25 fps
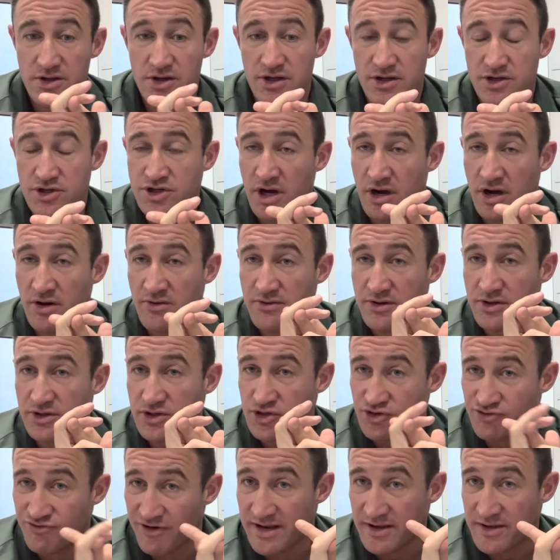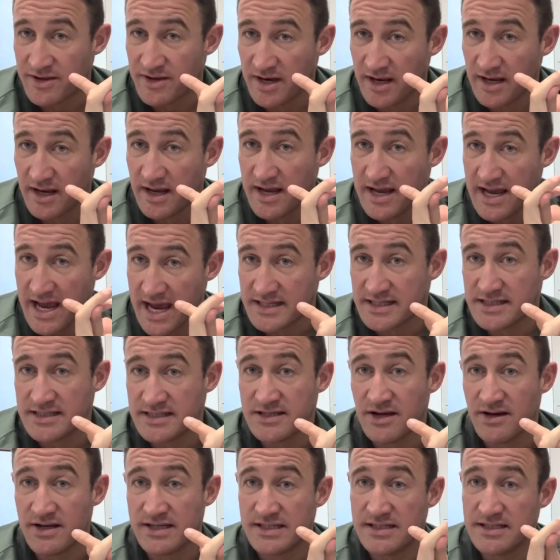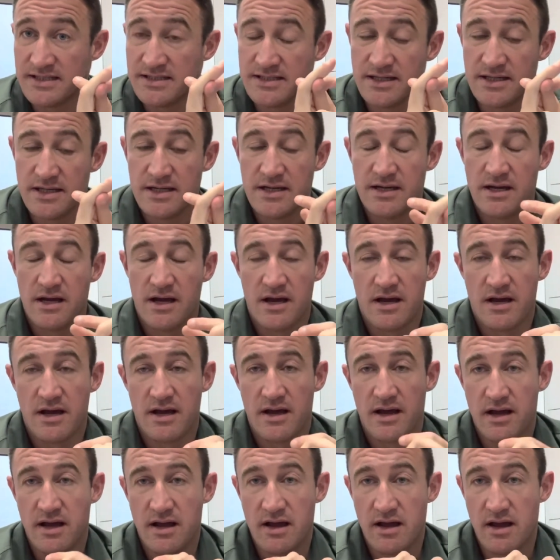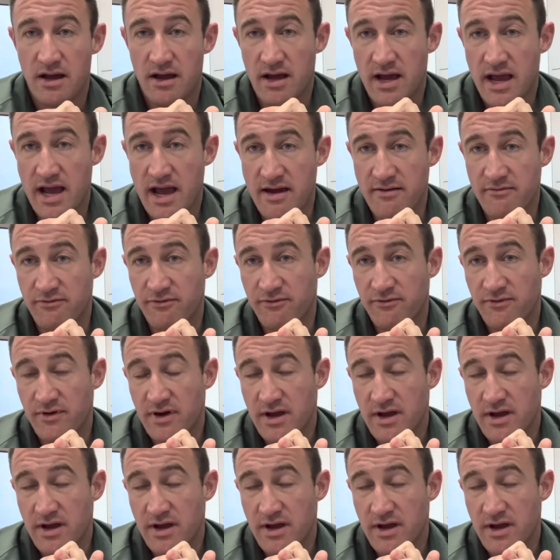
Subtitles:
shown that strengthening exercises have